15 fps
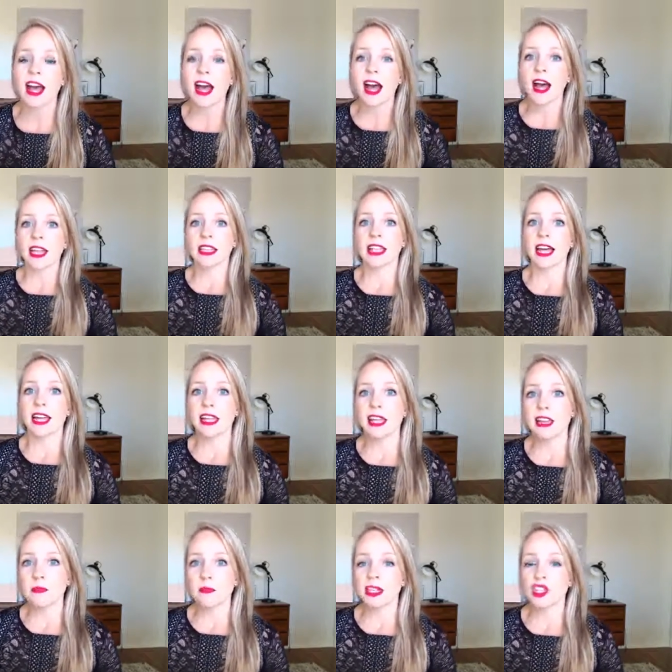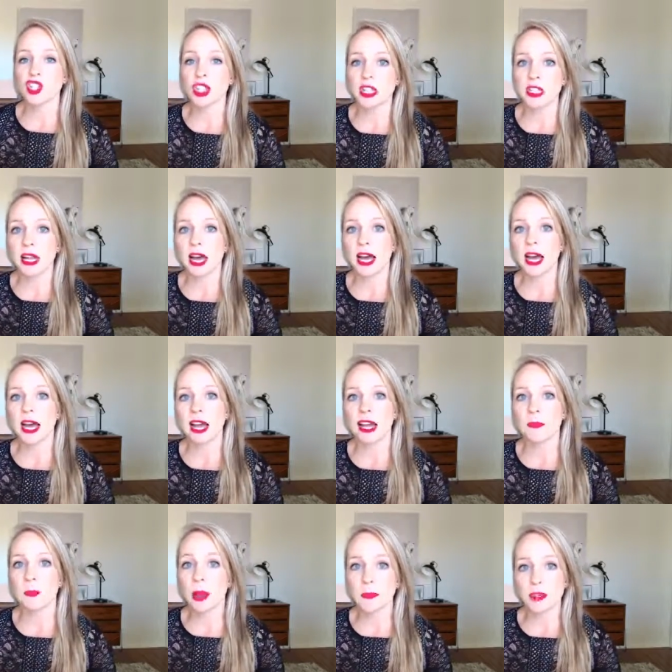Like I'd mentioned, I
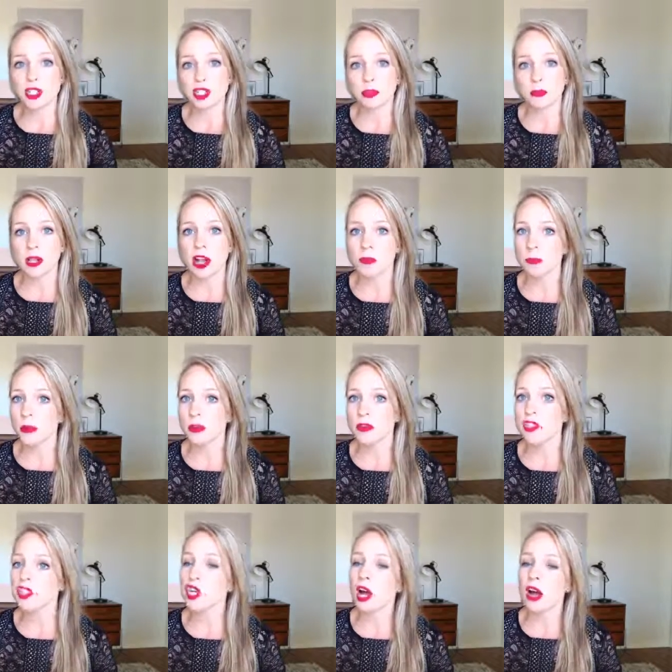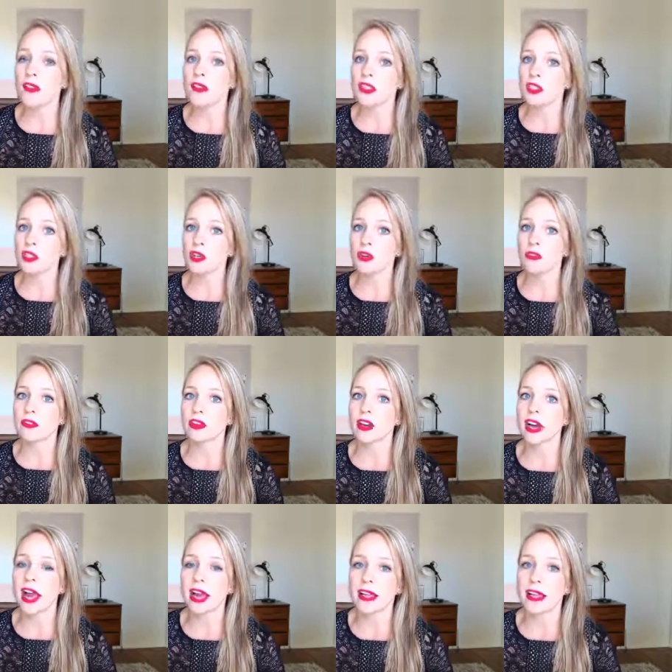published a blog post on this over
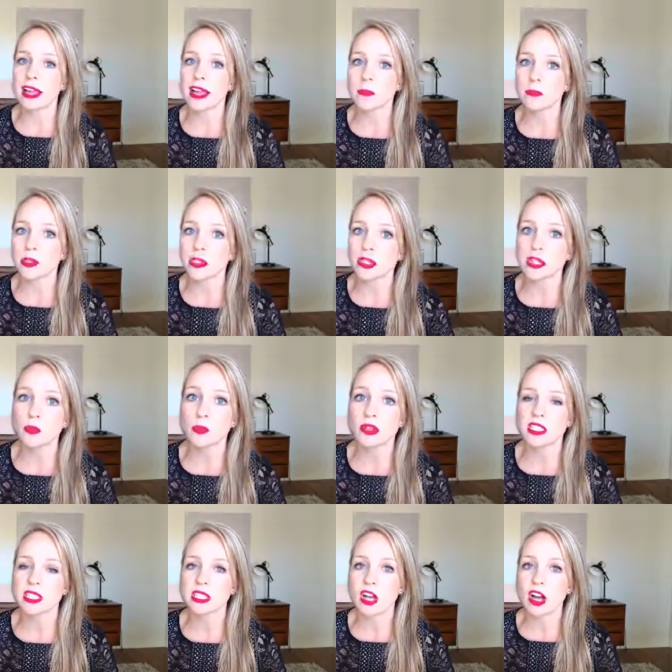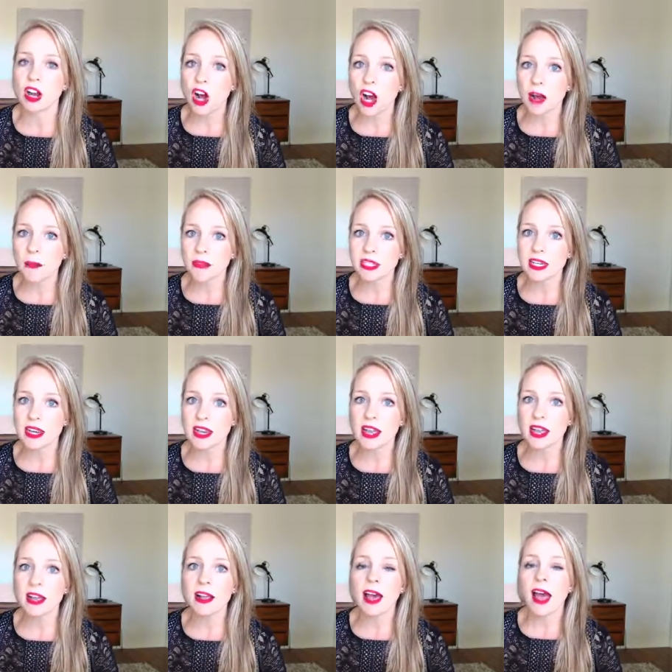at camberleywoods.com
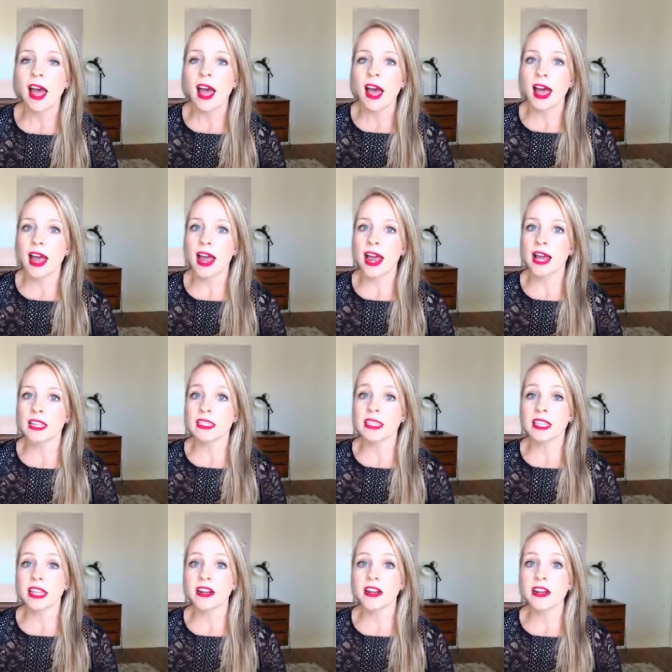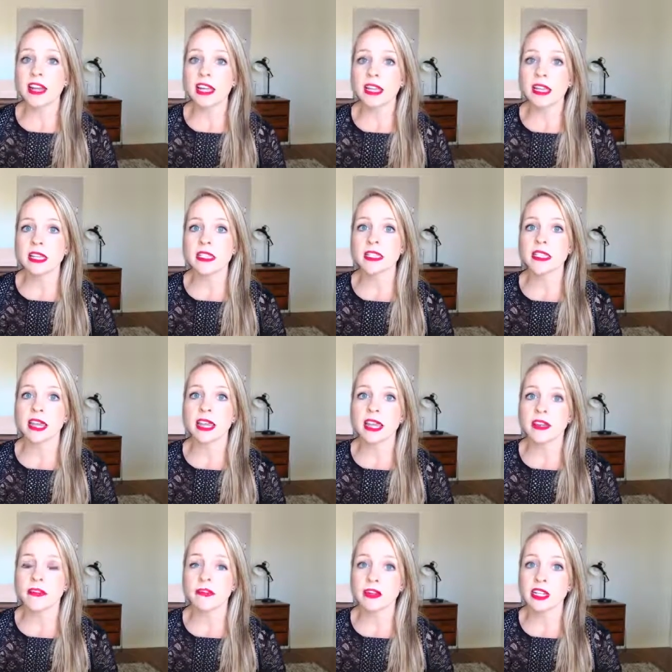today, and there is a
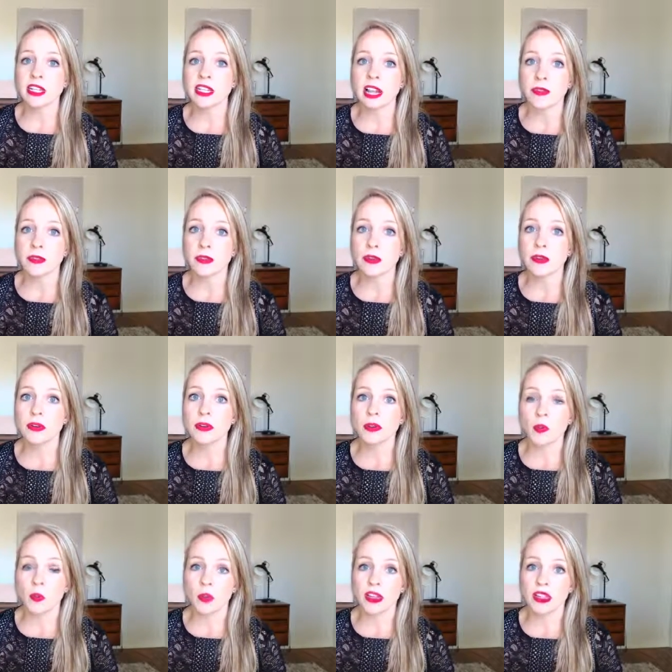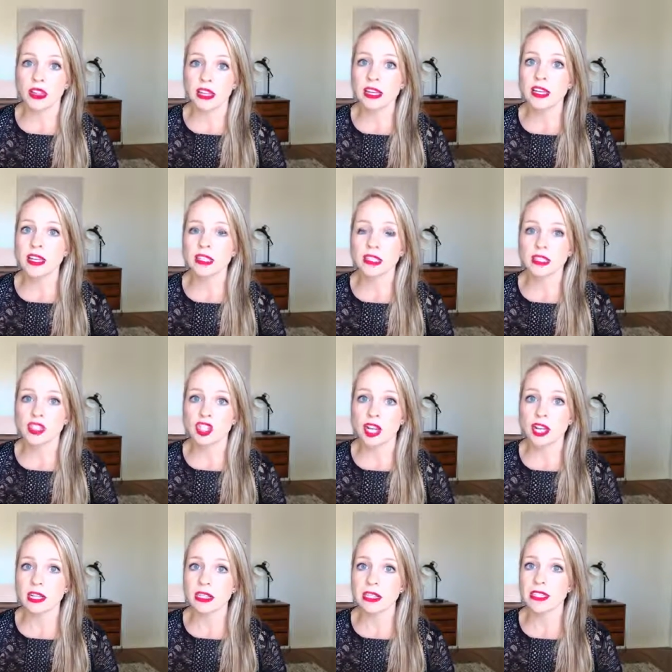free download with it. It's a
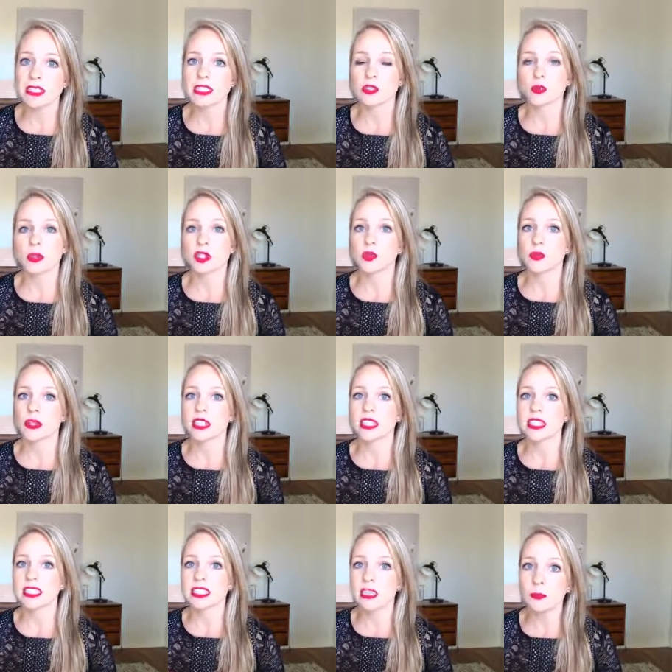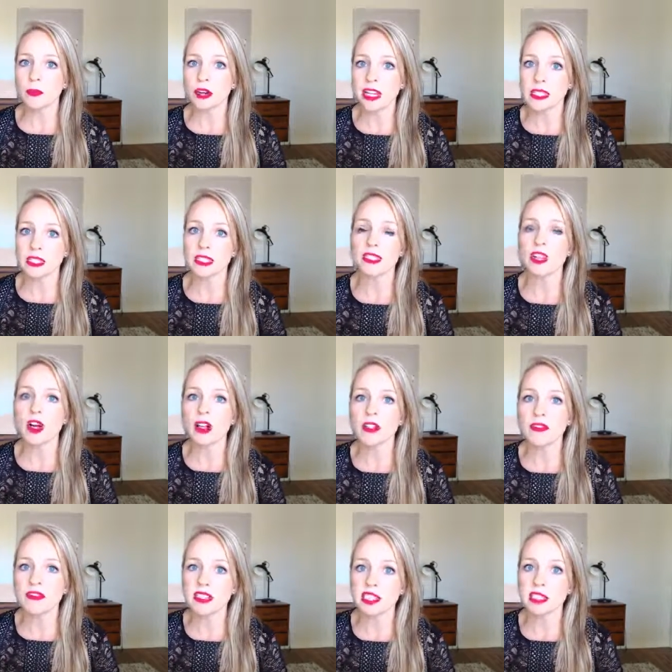checklist which really summarizes all of
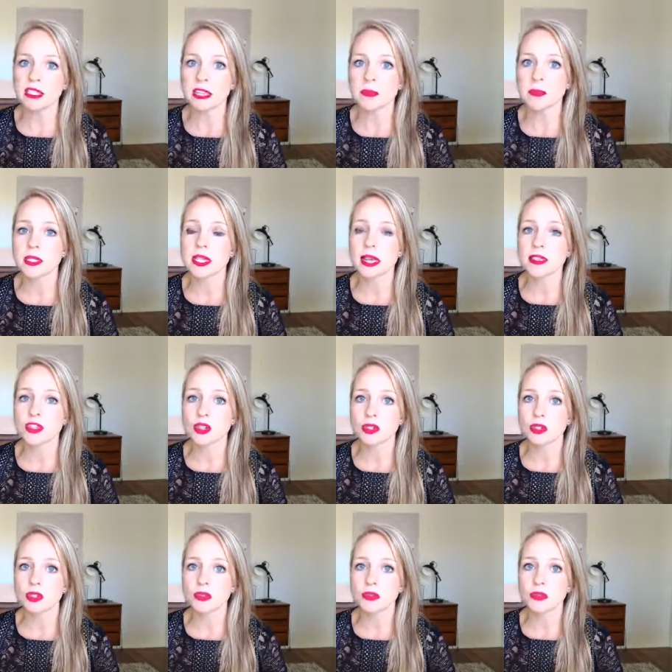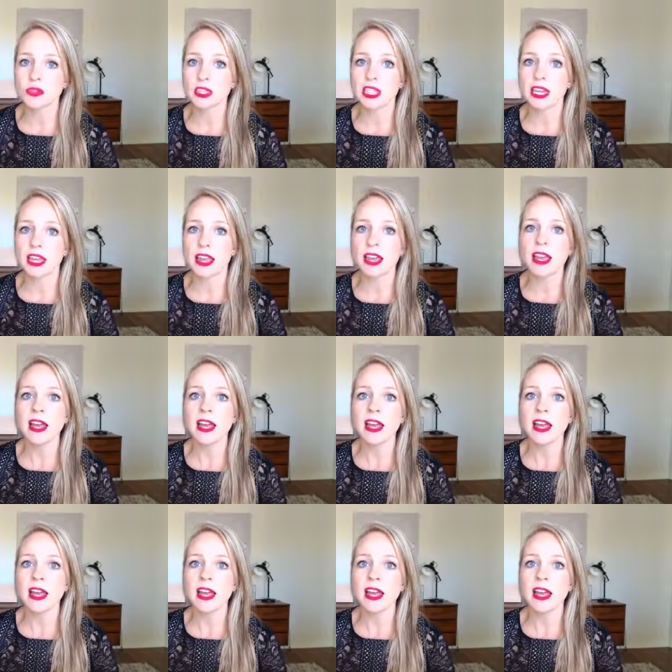these steps I took you through today.